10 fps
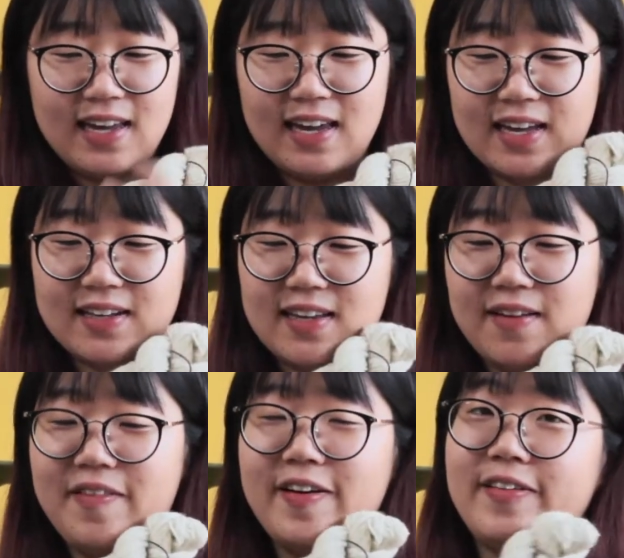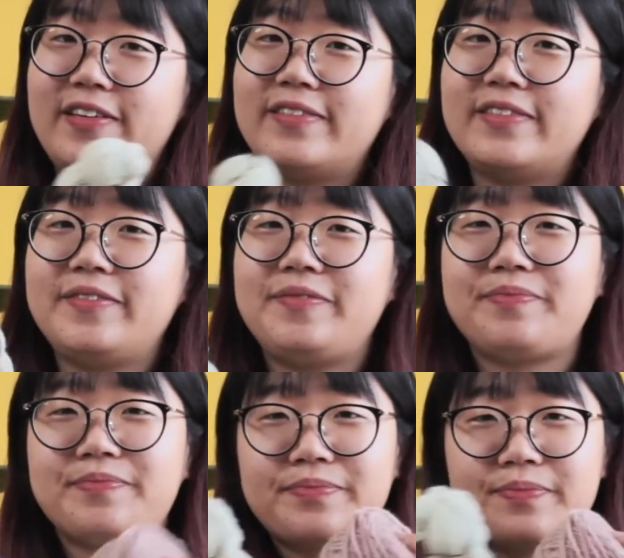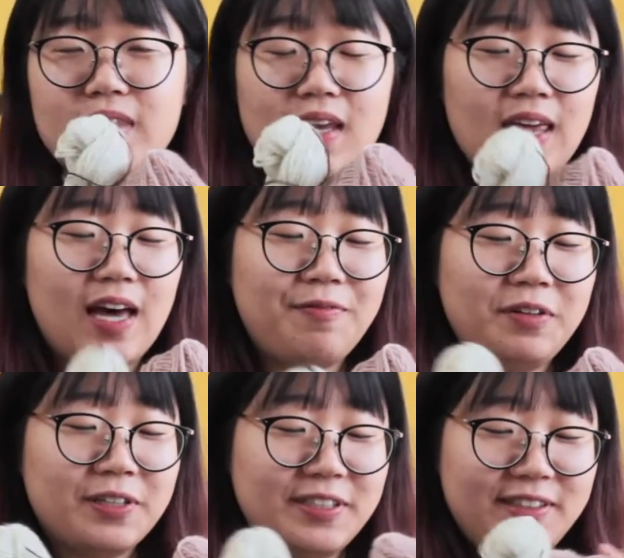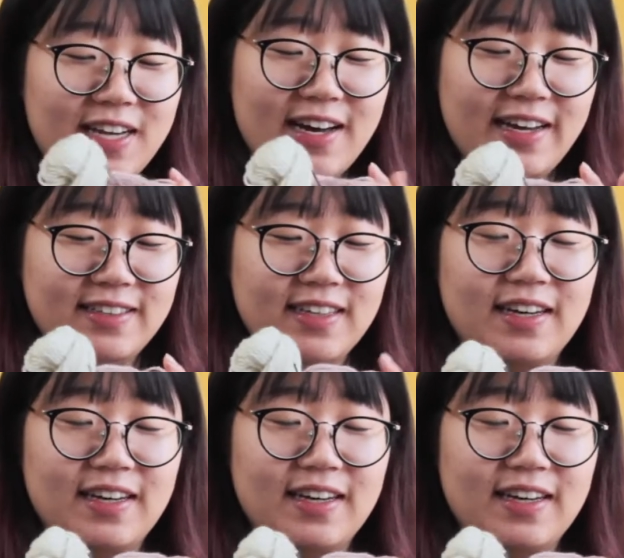and I've got avocado dyed